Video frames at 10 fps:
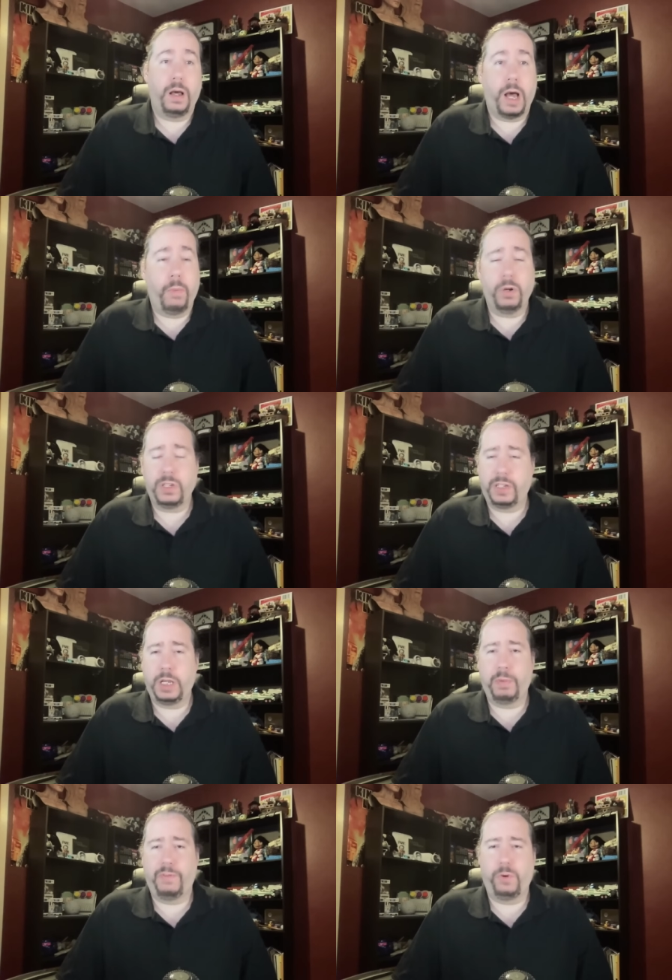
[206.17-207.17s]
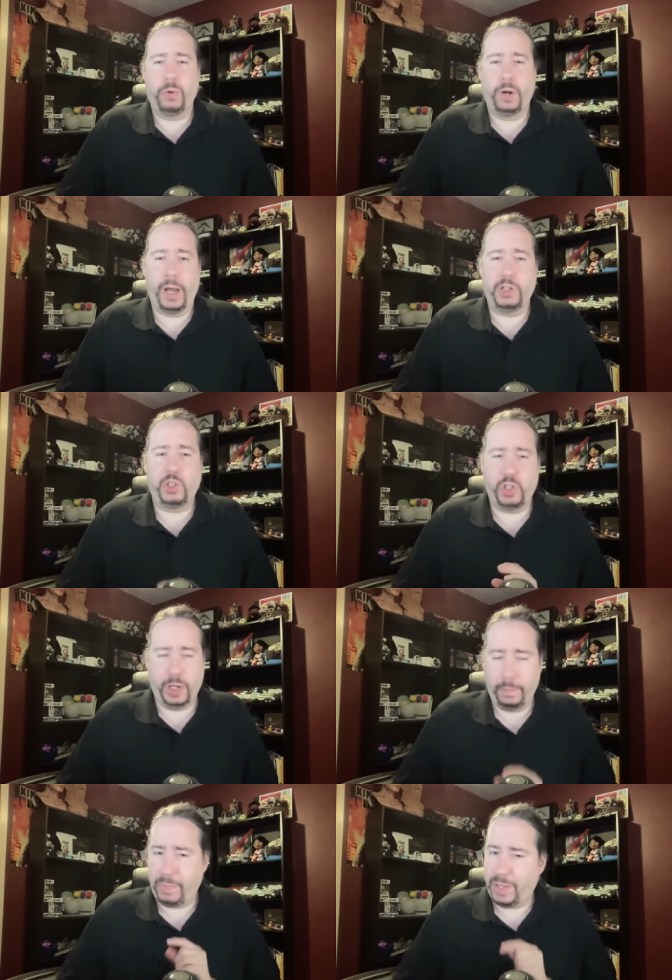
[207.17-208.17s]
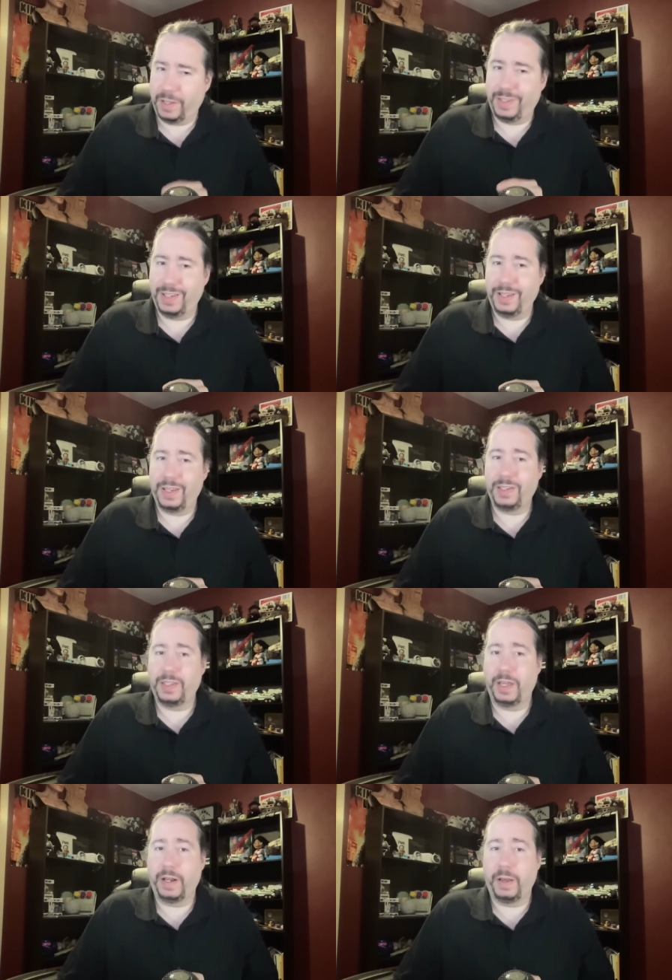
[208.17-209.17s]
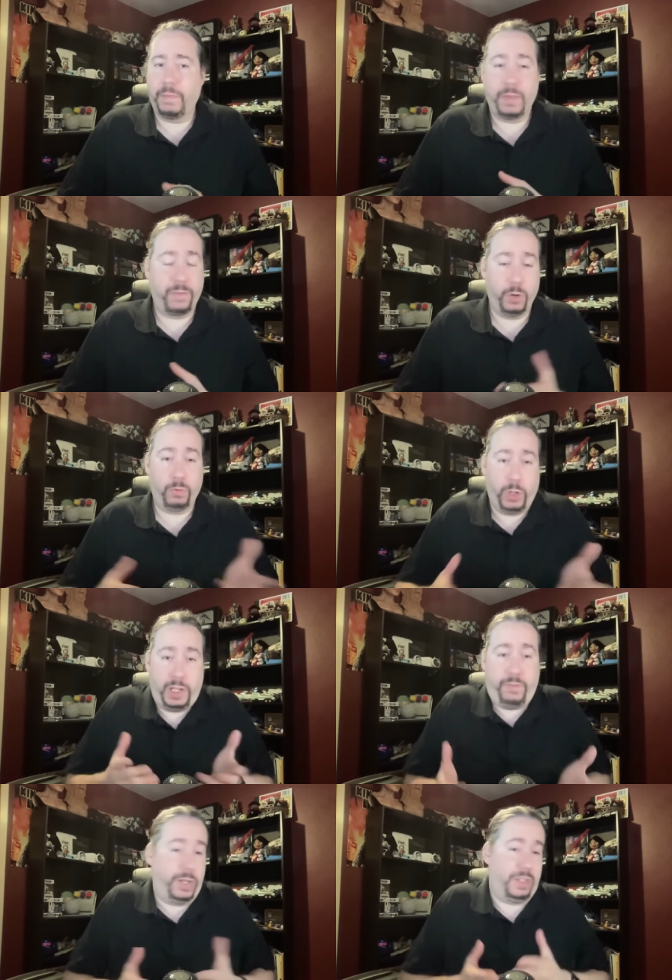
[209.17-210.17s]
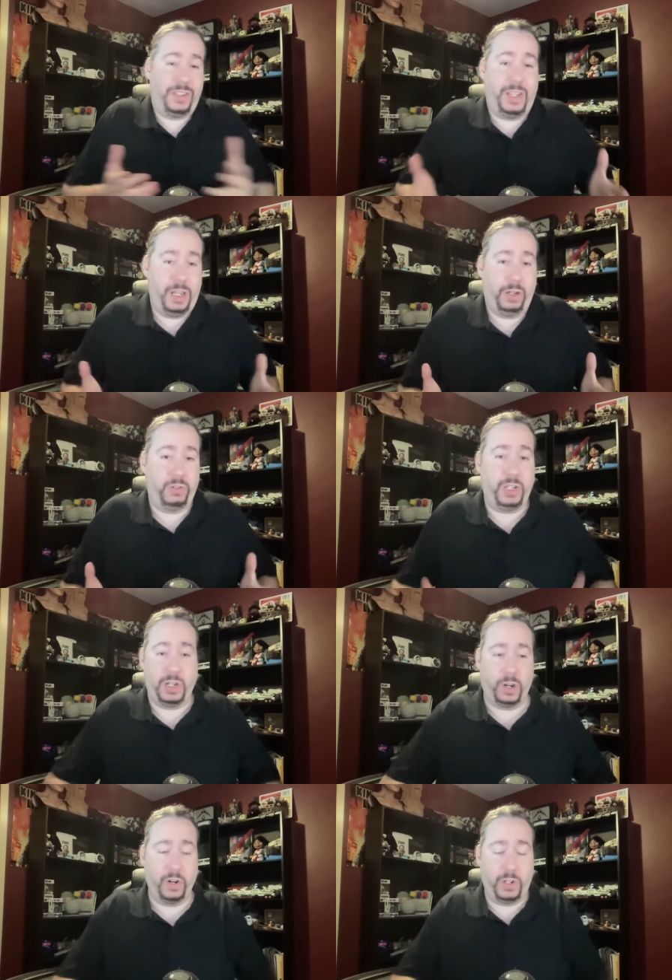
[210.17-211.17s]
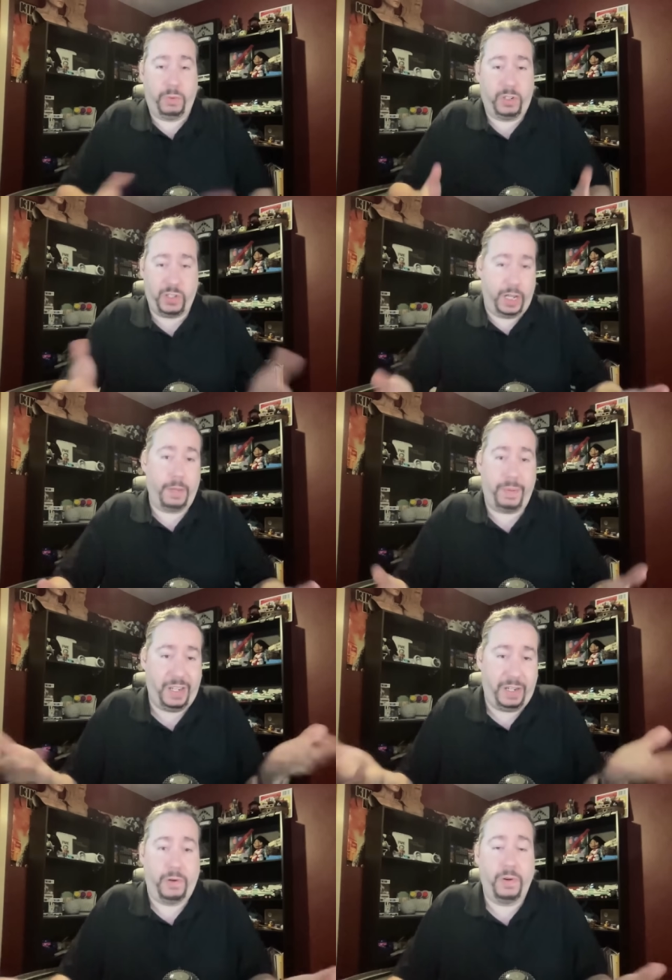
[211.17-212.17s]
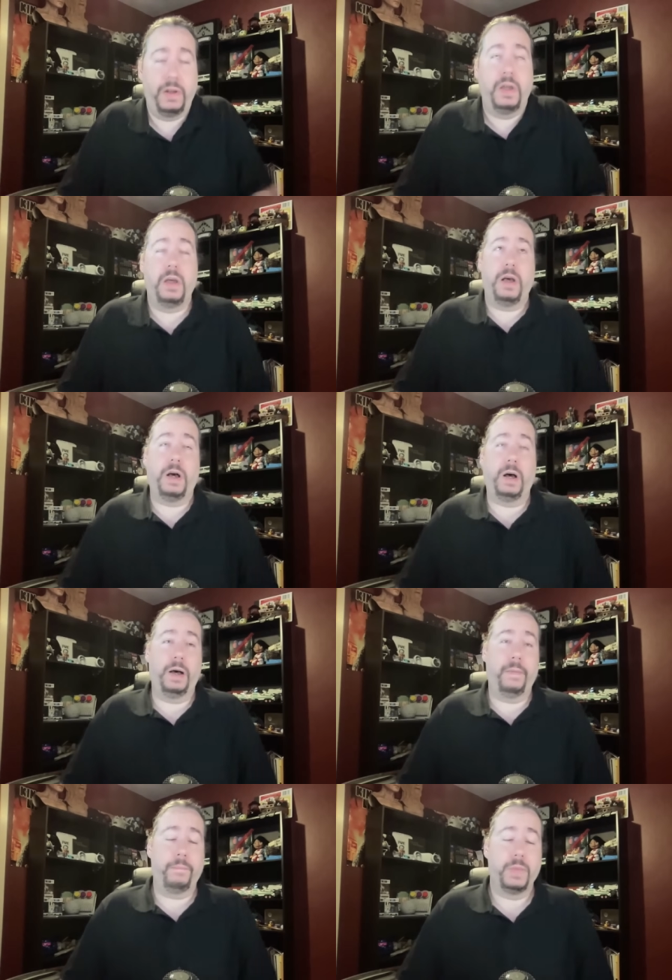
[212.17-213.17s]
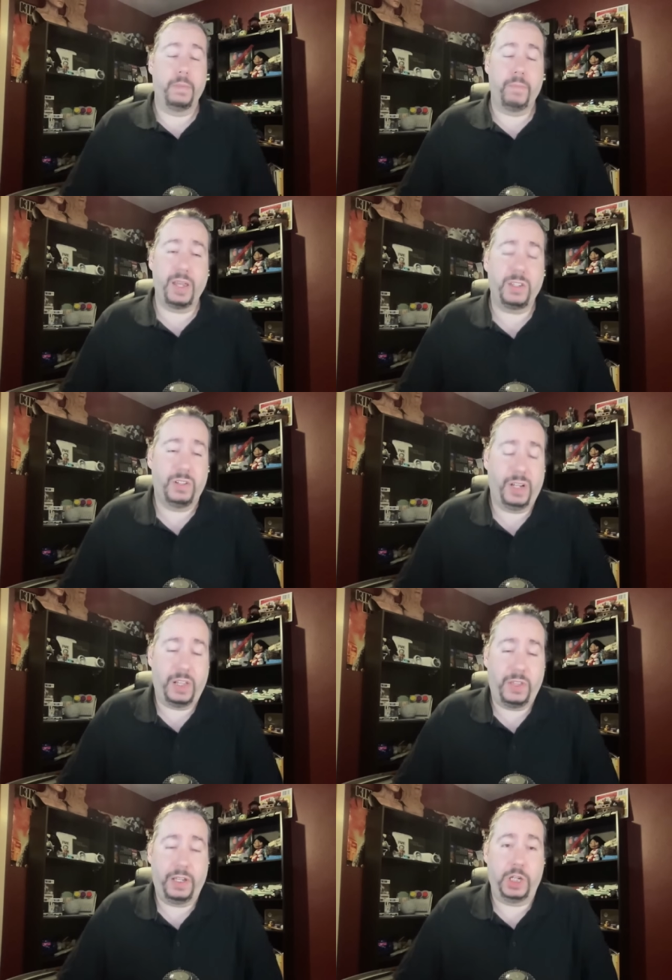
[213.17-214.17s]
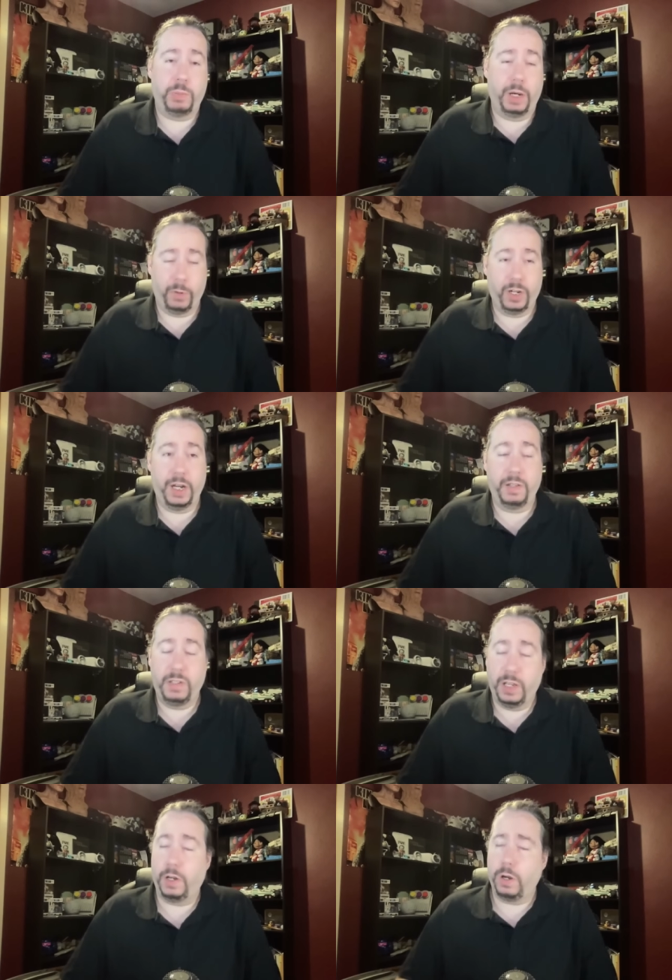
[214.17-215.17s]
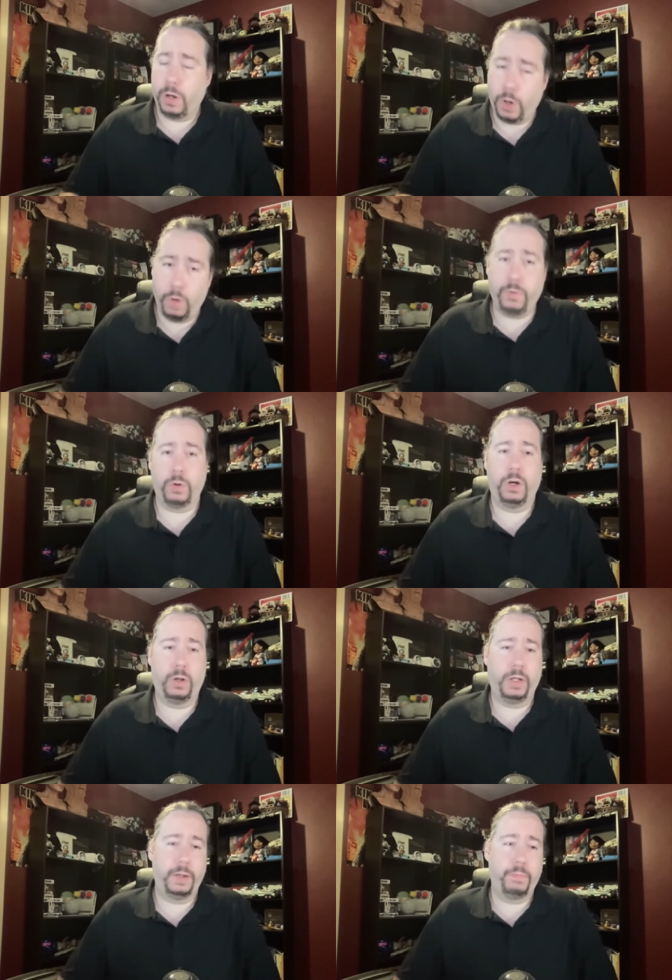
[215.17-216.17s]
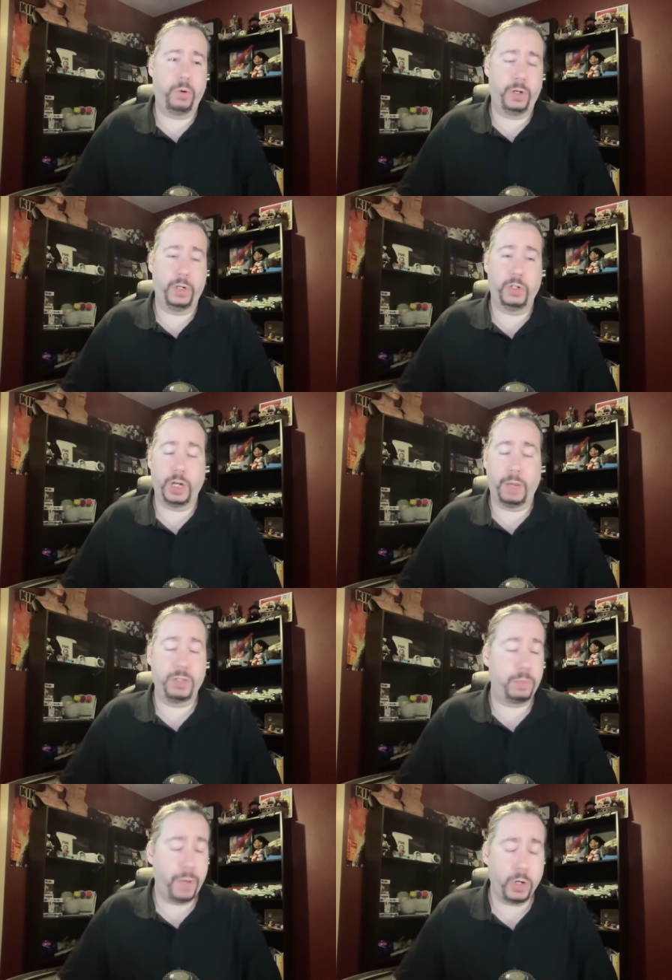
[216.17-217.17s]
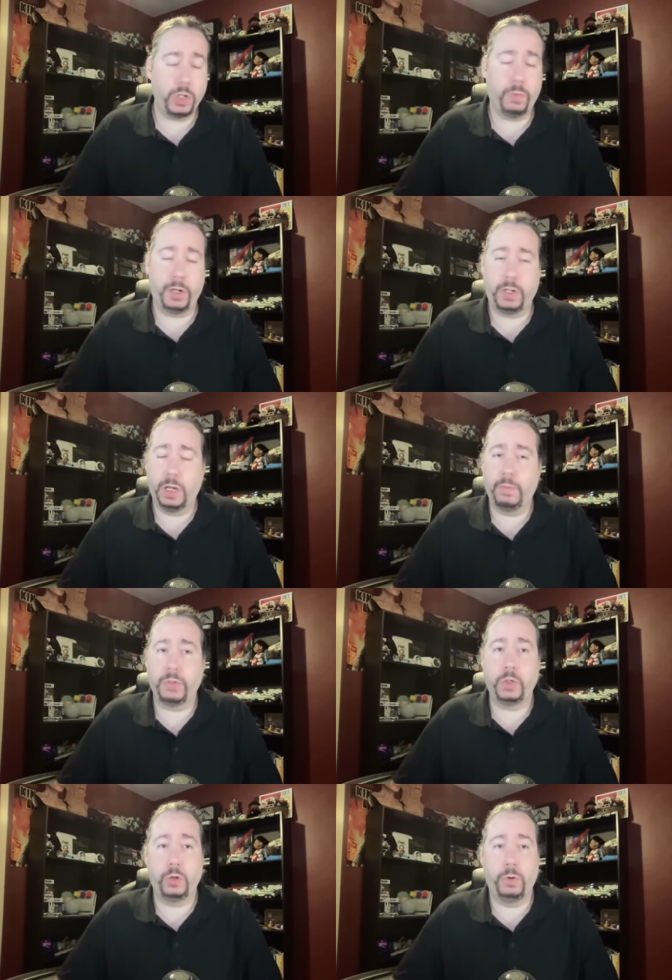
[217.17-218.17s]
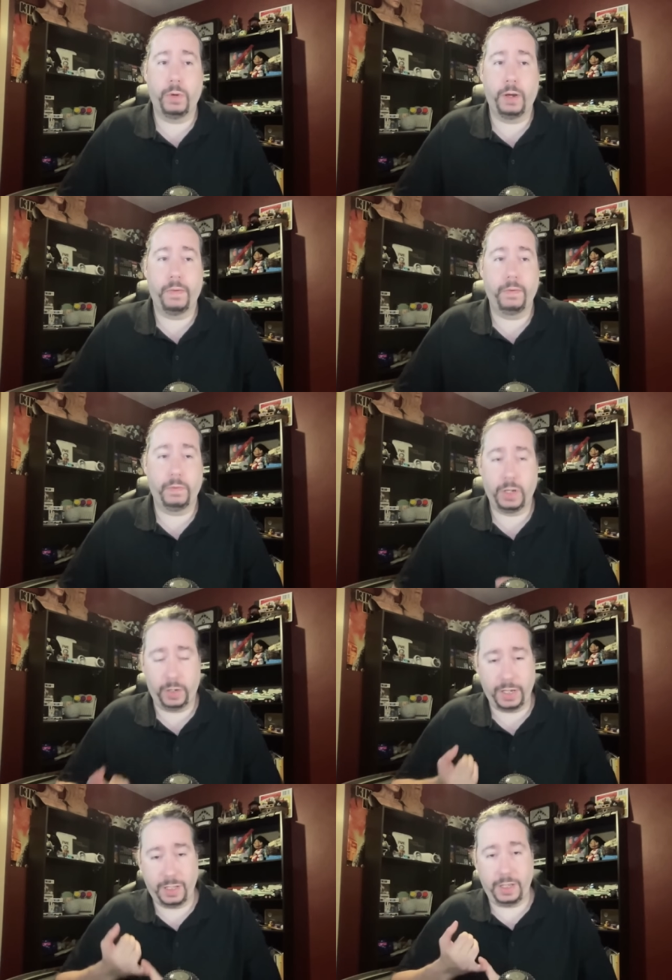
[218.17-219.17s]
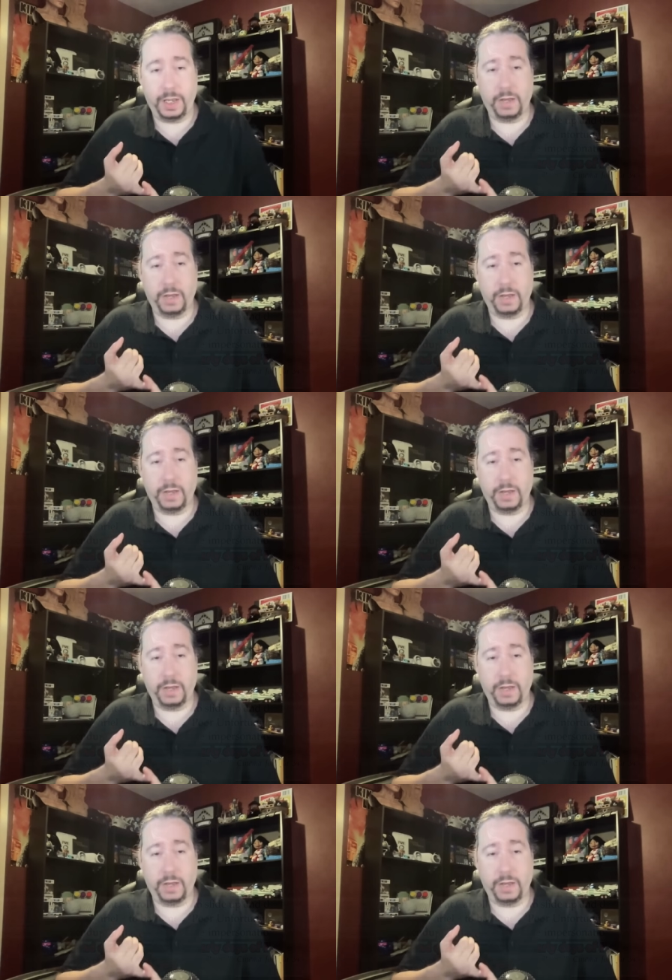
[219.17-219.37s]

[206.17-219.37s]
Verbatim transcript: I want to say before I jump into this that if you're looking for like the TLDR and you want to stop here, um, basically I think H Bomber guy did overall a pretty good job, especially when it comes to uh, collecting the